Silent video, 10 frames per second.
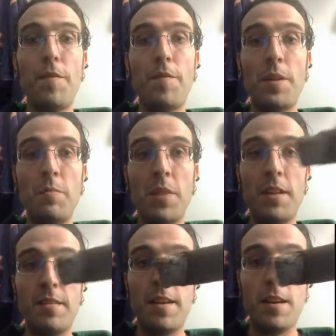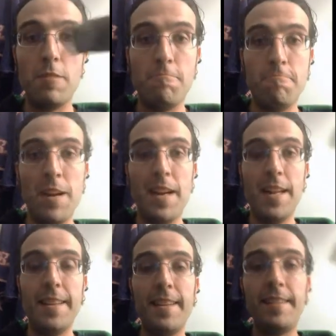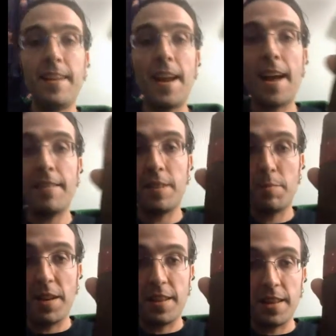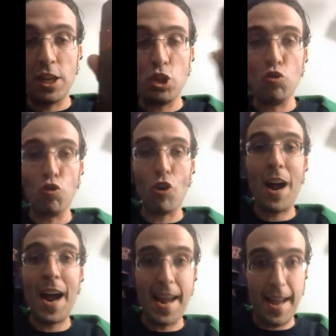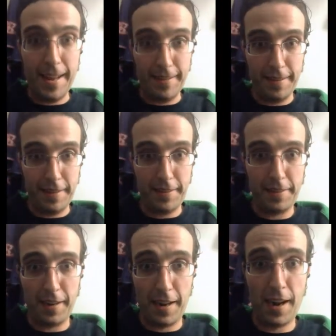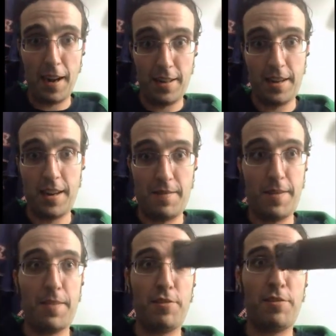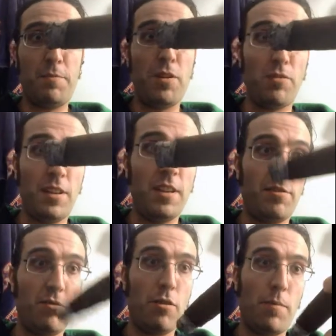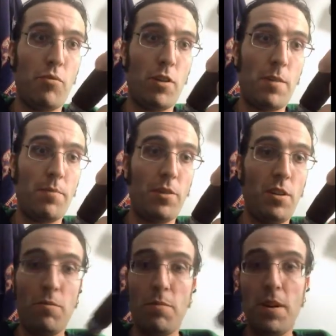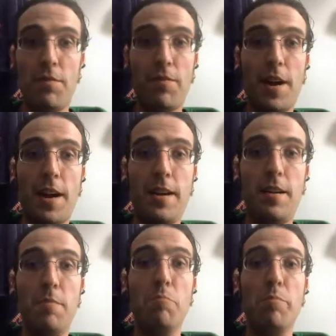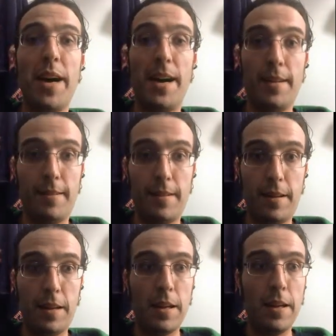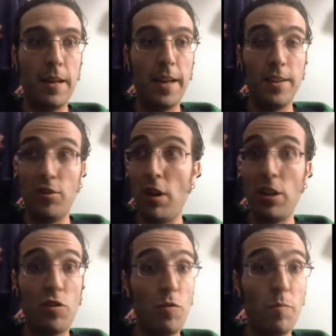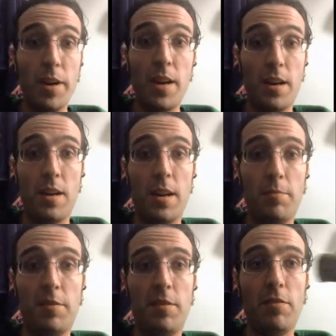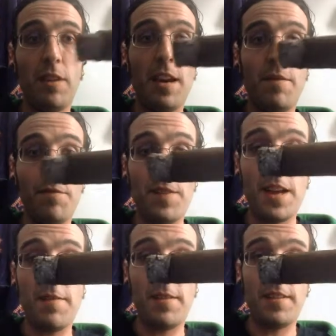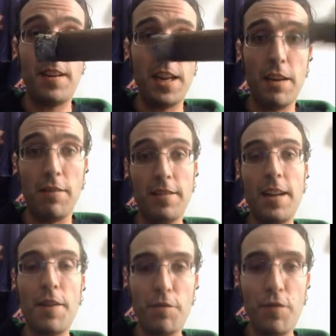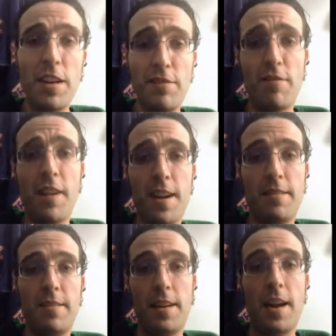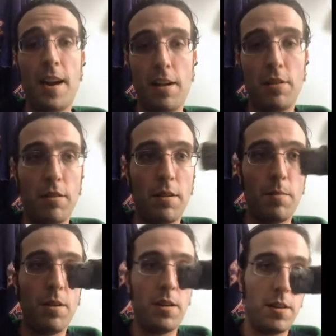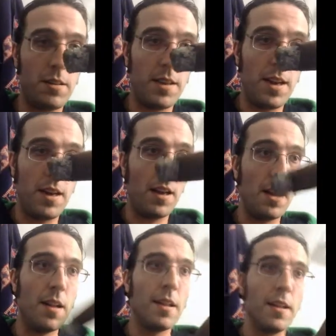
"15 minutes in. This has to be the driest cigar that I've ever smoked. It is not properly humidified, but it's not too bitter. I'm still getting flavors in here. It's like a freeze-dried cigar, though. I'm not going to lie to you.